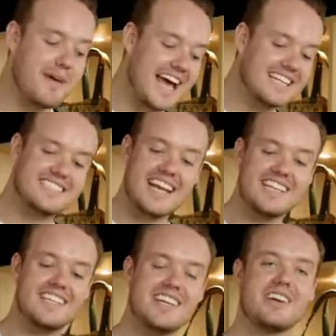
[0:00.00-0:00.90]
bags?
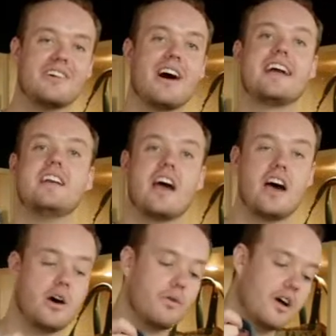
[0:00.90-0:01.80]
Thank you. I
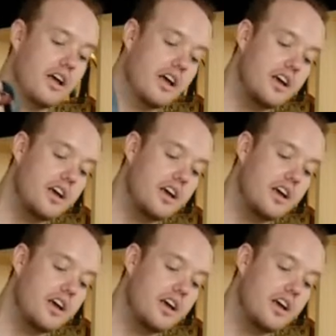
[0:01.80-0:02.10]
know.